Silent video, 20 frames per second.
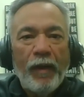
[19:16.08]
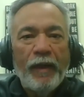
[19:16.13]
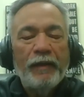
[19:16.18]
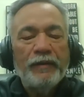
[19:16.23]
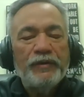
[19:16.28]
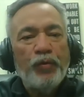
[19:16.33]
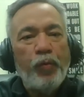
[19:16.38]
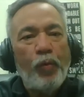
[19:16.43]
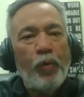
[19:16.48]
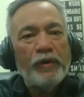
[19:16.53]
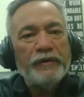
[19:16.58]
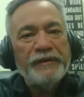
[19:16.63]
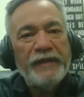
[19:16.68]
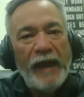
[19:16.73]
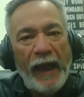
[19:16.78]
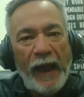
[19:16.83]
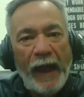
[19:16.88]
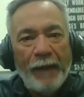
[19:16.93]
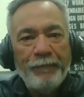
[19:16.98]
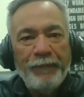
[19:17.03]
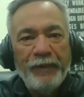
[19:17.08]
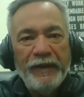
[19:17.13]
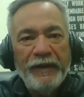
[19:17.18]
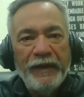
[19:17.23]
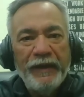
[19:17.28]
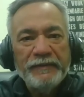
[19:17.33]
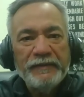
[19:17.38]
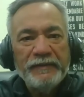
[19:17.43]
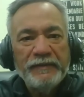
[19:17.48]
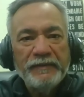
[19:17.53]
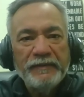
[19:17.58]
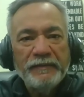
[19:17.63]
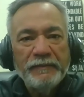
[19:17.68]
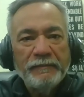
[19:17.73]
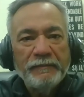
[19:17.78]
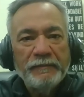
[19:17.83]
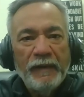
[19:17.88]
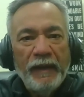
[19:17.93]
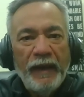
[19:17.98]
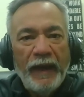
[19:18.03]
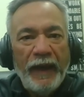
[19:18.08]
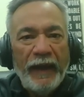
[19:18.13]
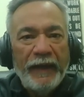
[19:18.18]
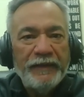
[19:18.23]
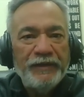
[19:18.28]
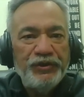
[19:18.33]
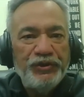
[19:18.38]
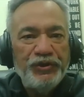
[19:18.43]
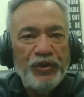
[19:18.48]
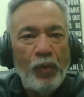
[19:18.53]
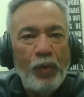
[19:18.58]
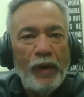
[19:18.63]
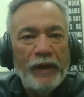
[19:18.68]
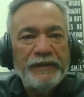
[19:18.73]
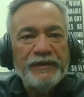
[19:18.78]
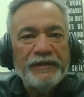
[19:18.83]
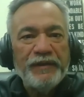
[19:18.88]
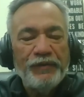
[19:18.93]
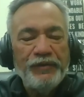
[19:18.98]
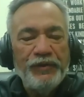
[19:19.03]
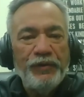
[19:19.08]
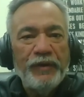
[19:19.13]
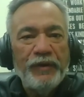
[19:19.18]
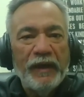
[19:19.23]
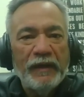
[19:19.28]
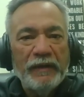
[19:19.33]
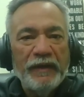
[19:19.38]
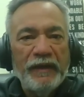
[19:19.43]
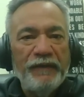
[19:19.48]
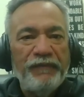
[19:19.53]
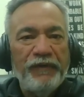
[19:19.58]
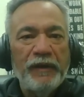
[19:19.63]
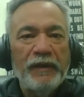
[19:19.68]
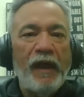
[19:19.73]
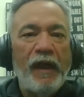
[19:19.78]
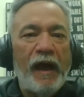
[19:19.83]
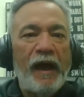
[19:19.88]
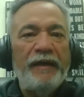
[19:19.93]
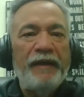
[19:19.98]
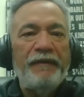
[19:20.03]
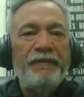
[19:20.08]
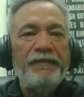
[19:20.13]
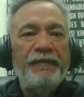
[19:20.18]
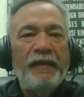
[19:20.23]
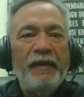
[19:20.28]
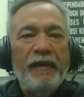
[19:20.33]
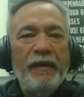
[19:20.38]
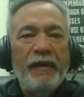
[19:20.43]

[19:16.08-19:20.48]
towards happiness and joy, so you can live a life